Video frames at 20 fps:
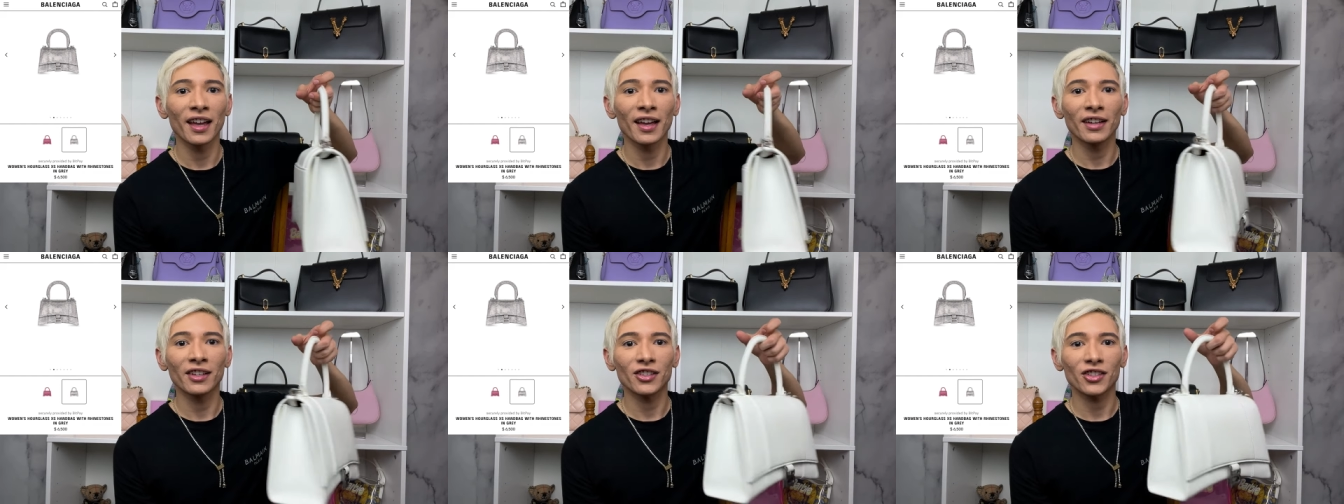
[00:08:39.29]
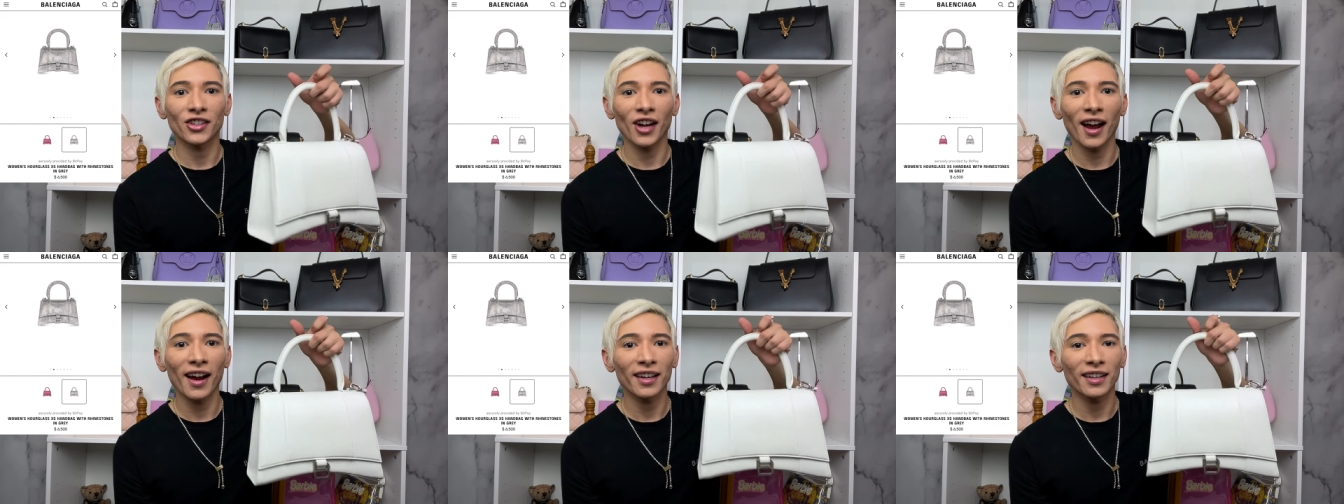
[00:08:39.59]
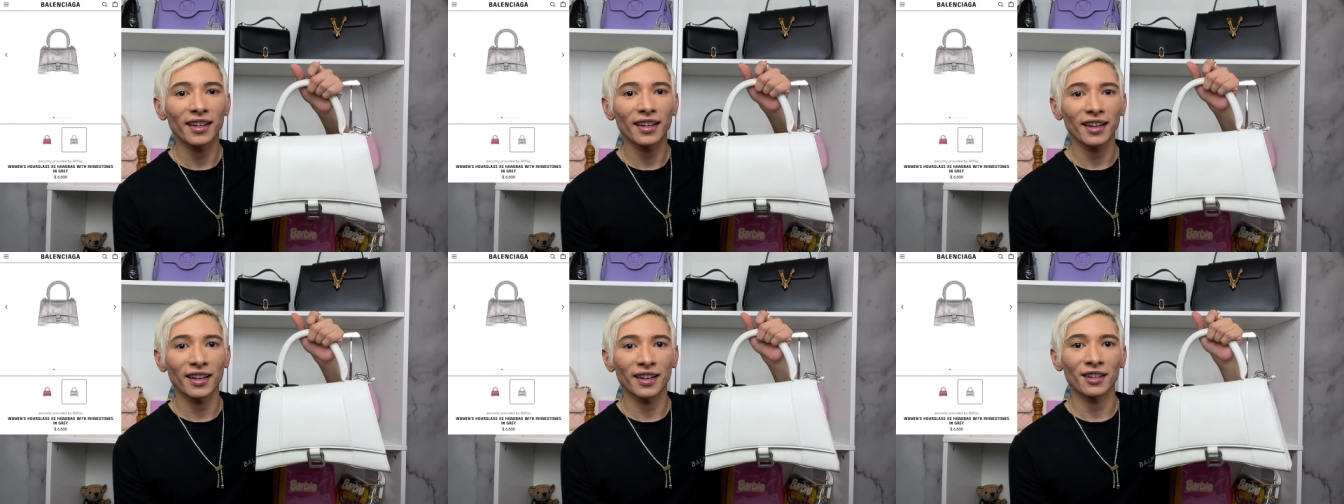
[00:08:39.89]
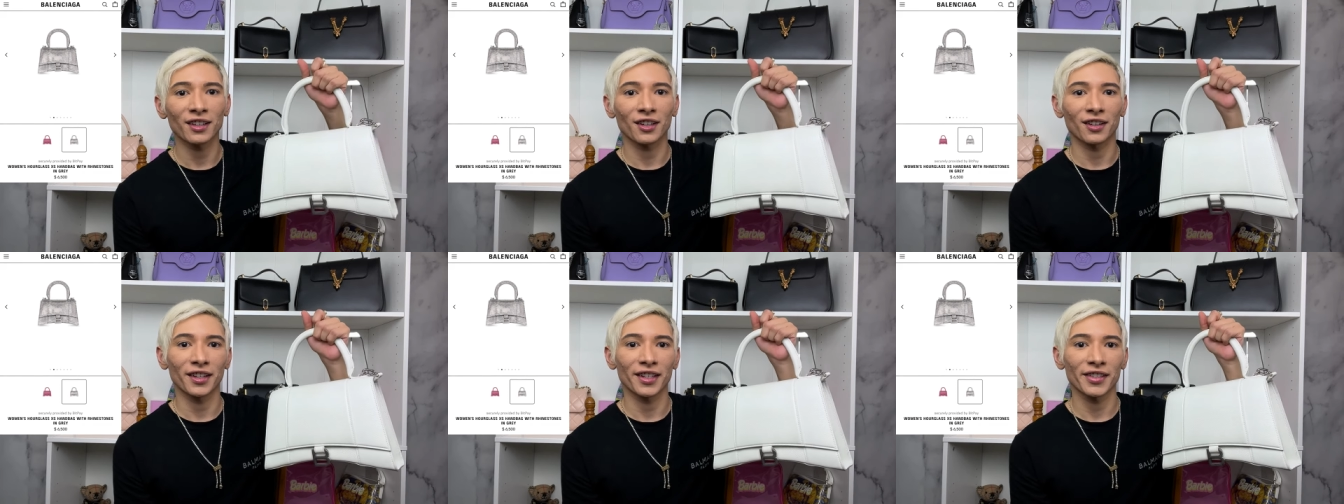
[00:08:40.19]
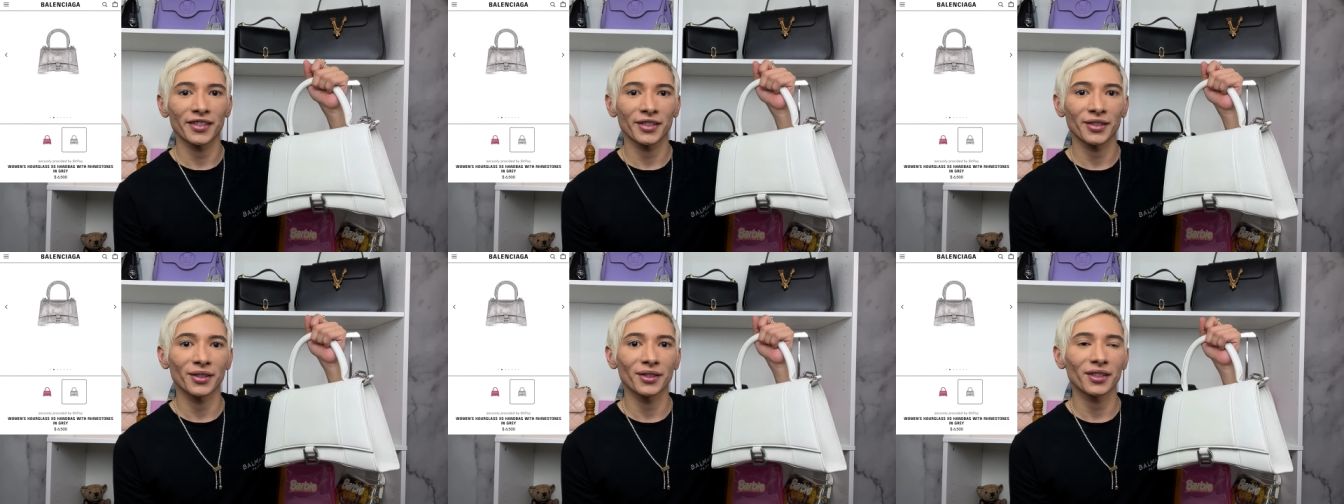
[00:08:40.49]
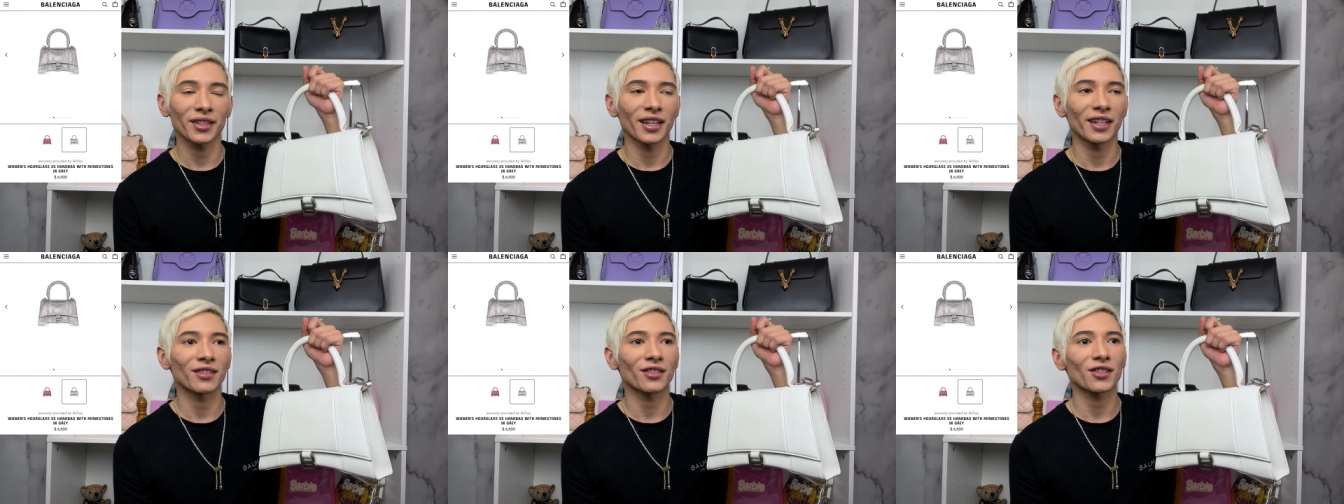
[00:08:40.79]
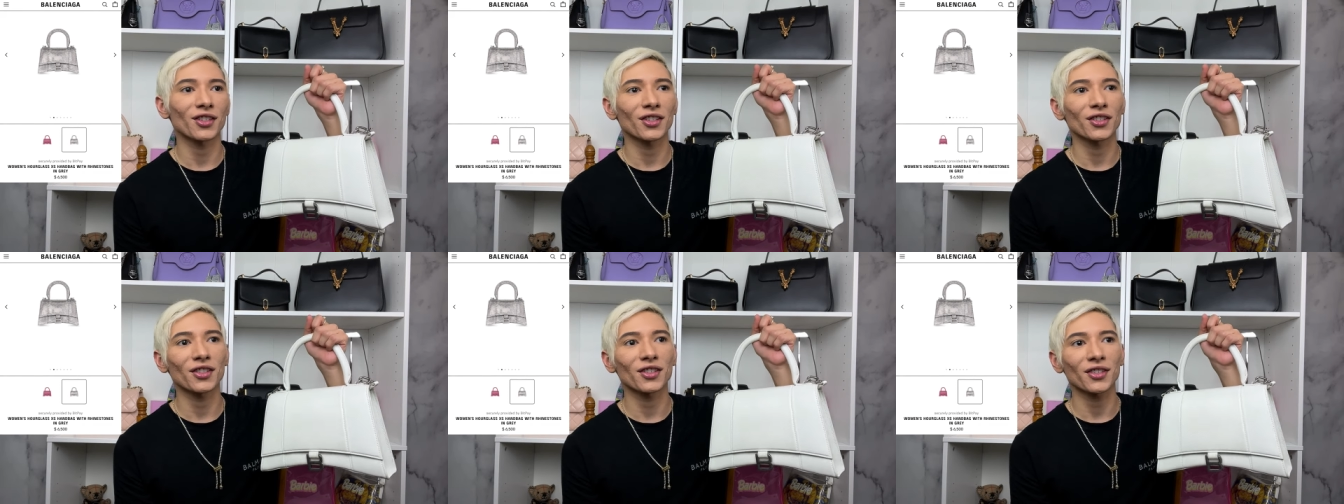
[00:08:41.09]
shining in crystals. It's
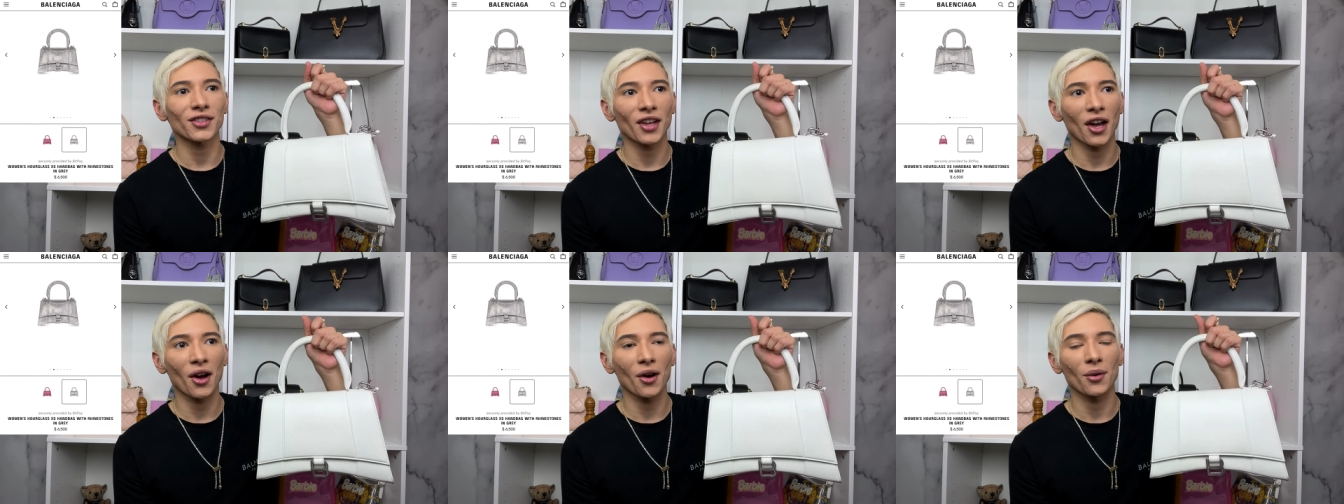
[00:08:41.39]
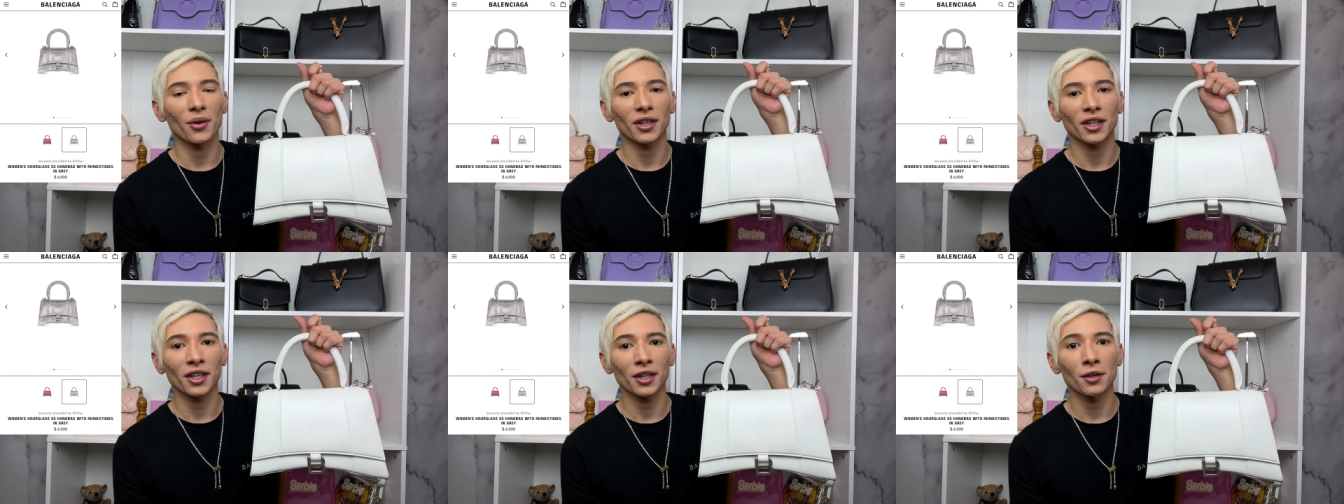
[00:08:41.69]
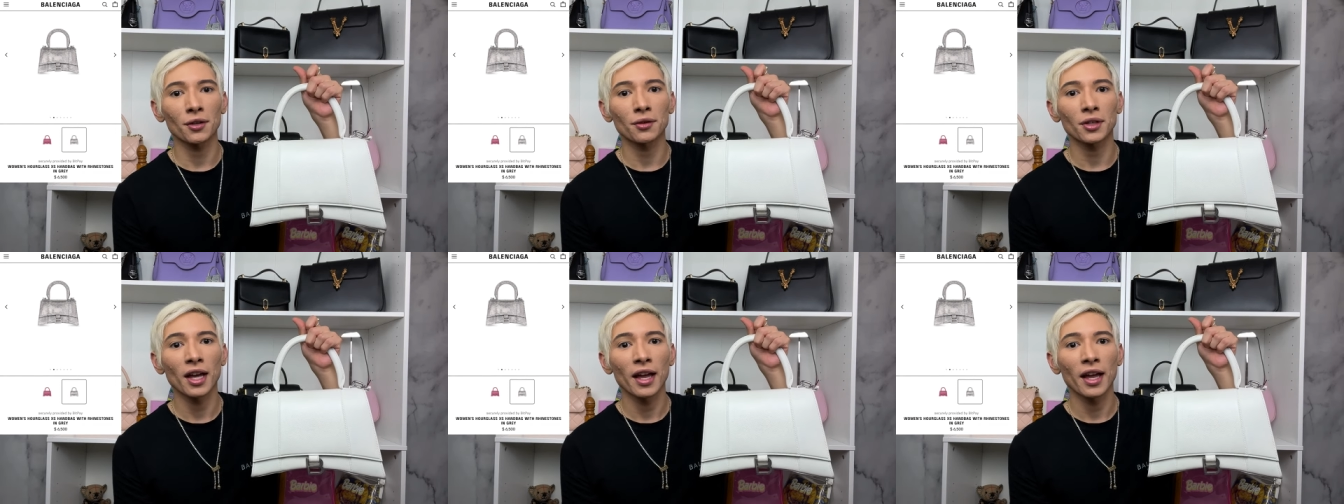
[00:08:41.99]
just so cute.